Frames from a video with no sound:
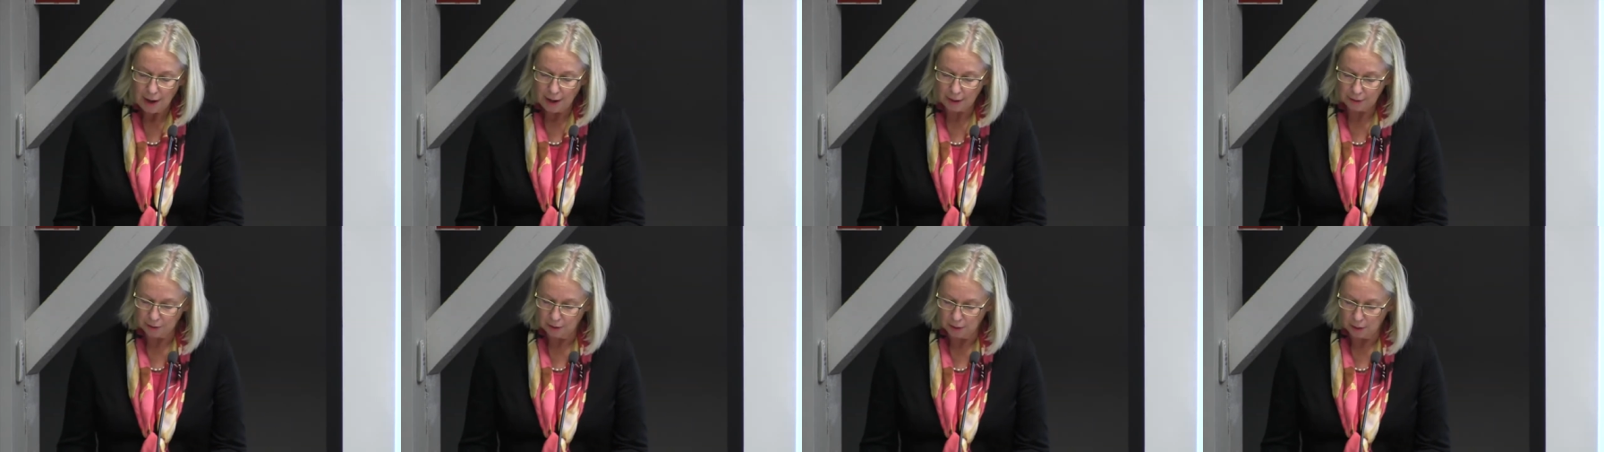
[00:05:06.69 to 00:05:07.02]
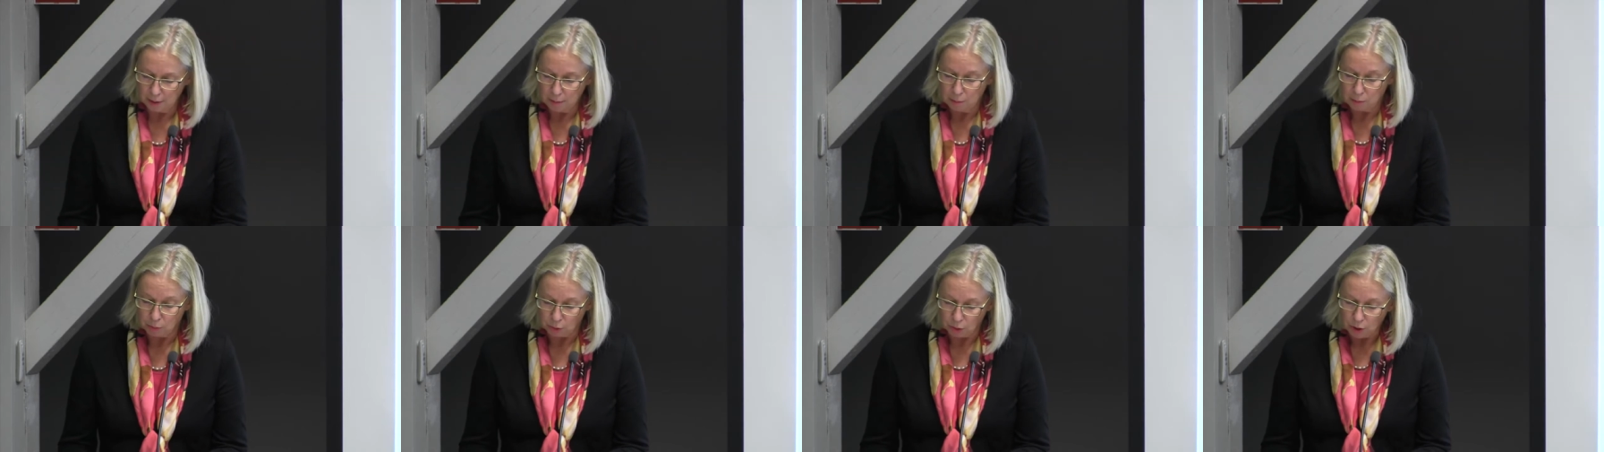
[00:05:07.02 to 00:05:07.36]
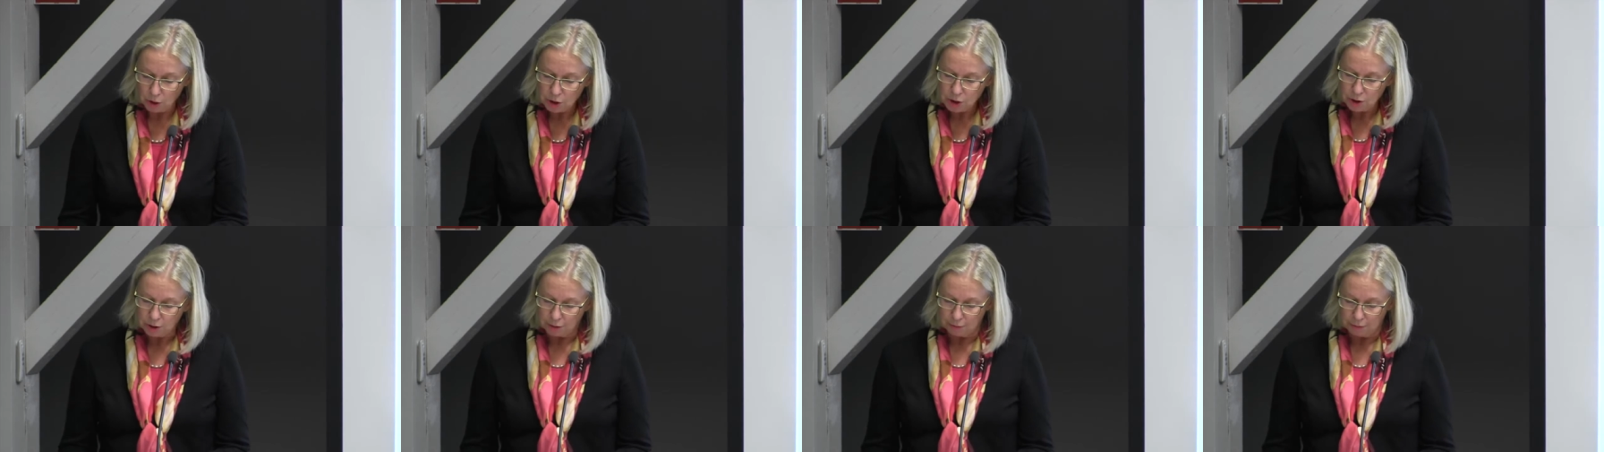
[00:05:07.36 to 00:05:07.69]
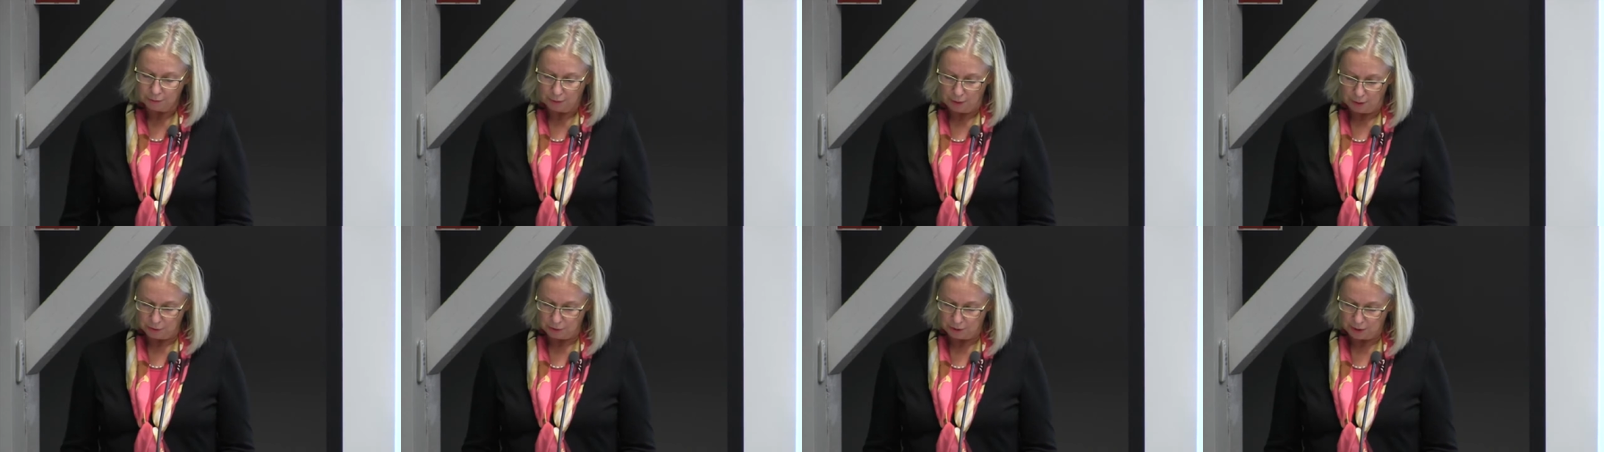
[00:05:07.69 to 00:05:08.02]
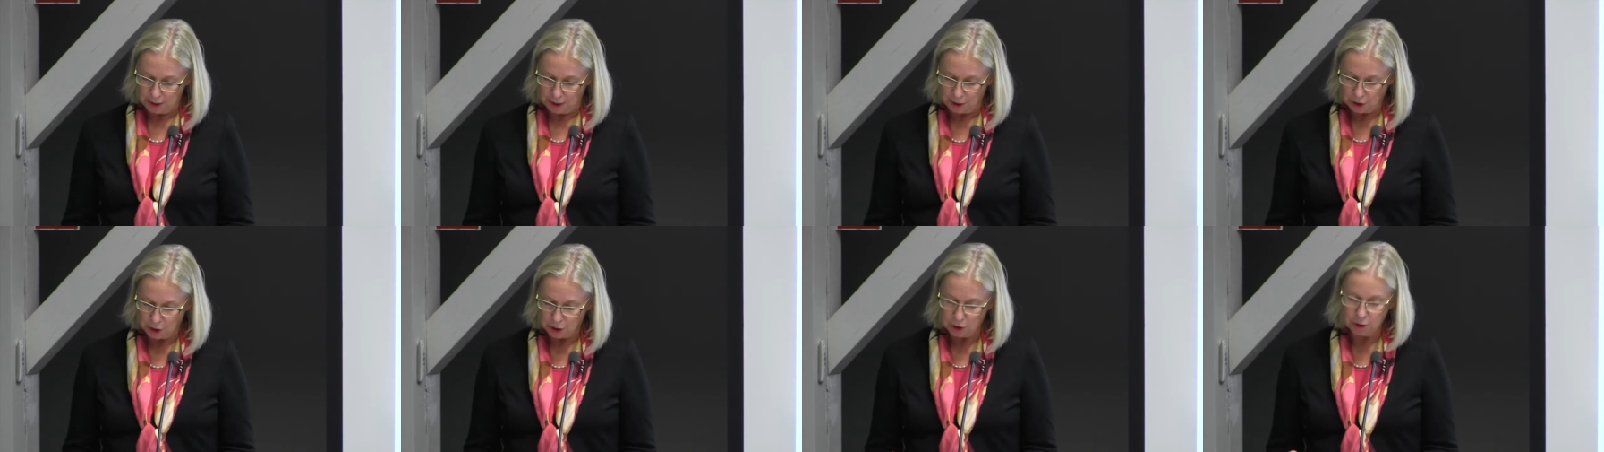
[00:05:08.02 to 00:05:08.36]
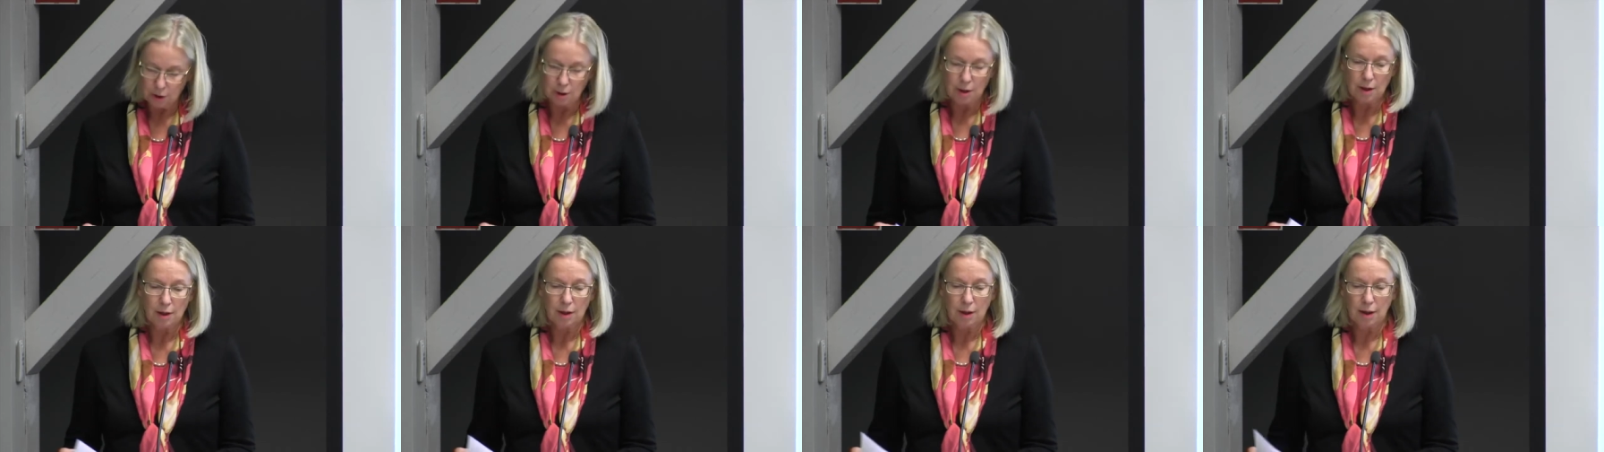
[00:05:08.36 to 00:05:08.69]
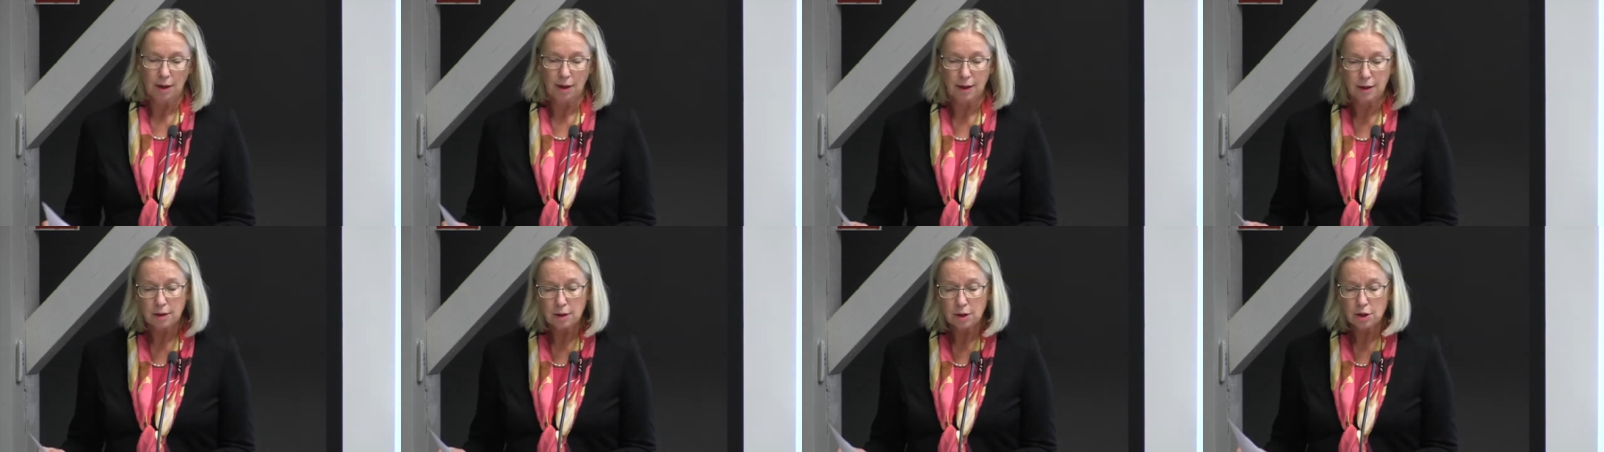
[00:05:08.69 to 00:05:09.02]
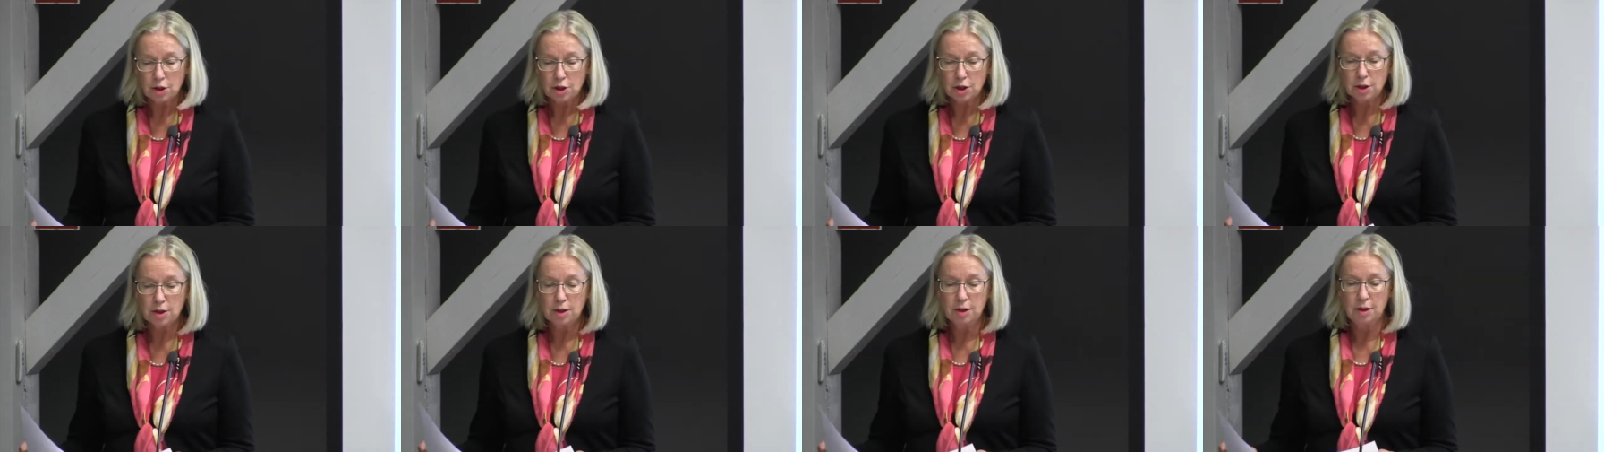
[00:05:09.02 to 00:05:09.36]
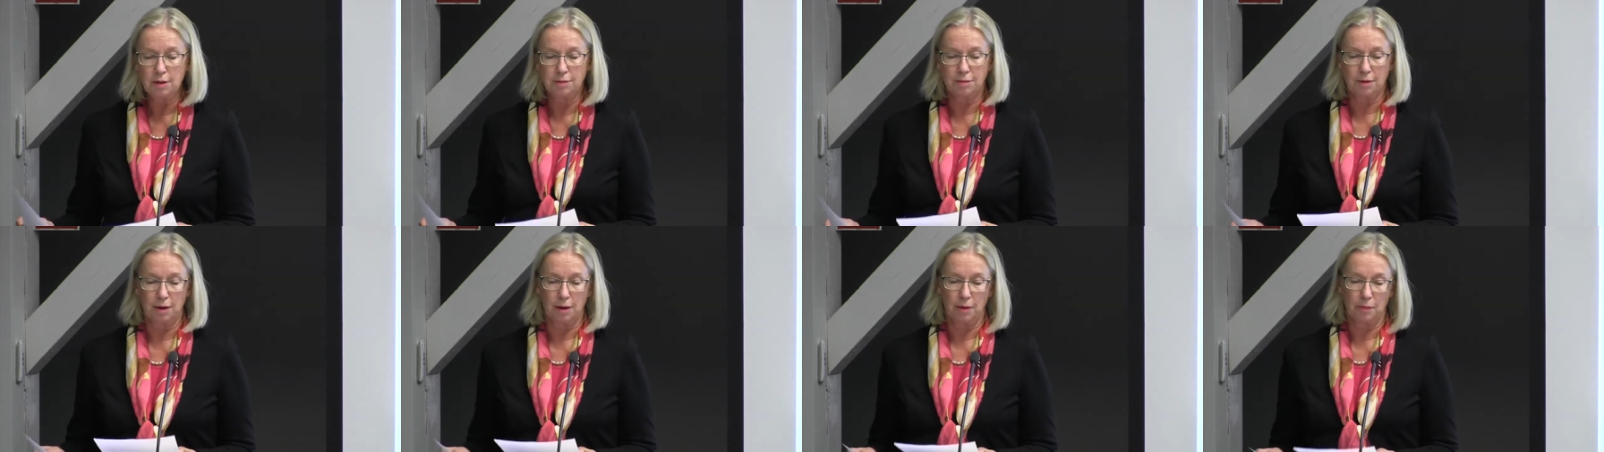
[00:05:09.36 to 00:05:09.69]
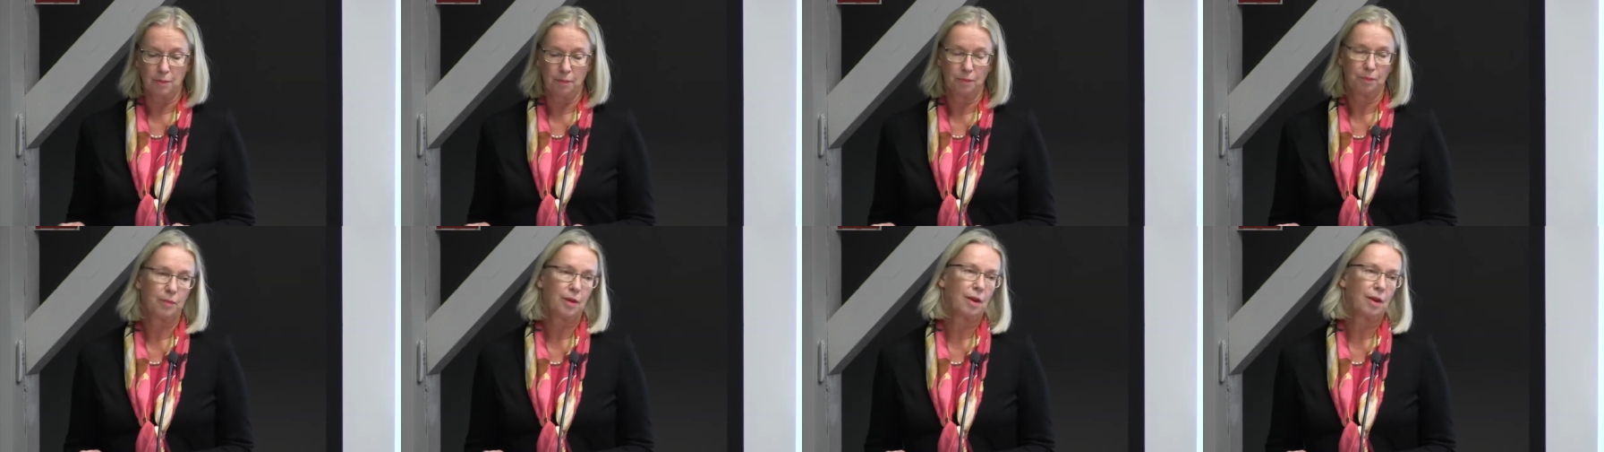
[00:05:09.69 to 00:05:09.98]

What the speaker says: at the Broscher Foundation in Geneva.